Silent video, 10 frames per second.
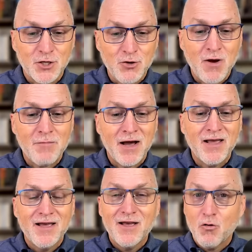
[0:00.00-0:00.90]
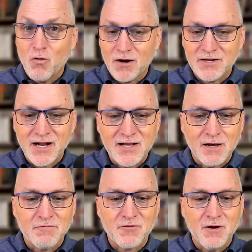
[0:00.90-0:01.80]
Who am I? Where did I
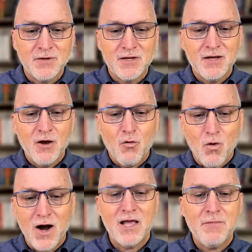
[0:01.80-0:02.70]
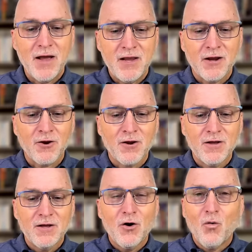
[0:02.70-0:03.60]
come from? Why am I here?
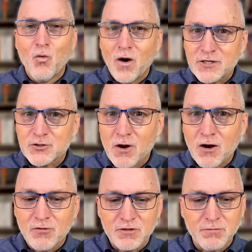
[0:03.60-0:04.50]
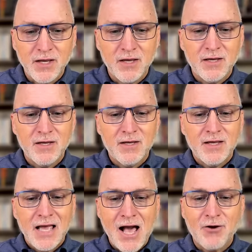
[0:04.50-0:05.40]
What is wrong with me?
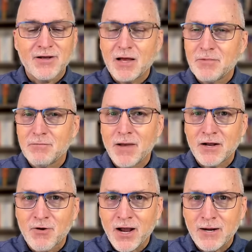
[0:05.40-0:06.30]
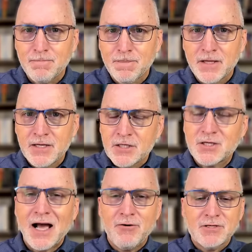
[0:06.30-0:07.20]
How can I be made right? So
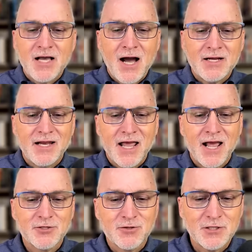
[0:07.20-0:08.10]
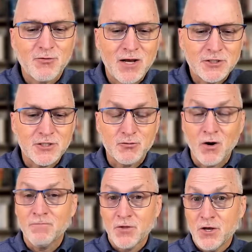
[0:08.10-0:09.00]
how is God going to answer these questions?
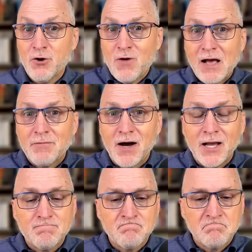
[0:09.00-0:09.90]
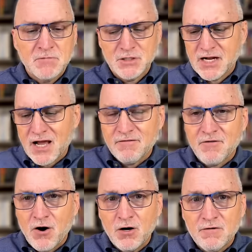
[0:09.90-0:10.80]
Well, who am I? Did I
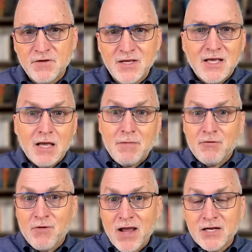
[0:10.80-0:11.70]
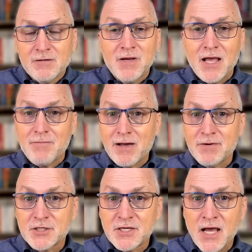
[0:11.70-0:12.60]
evolve? Am I random? Am I a
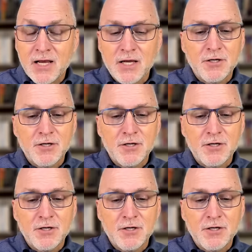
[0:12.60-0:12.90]
mistake?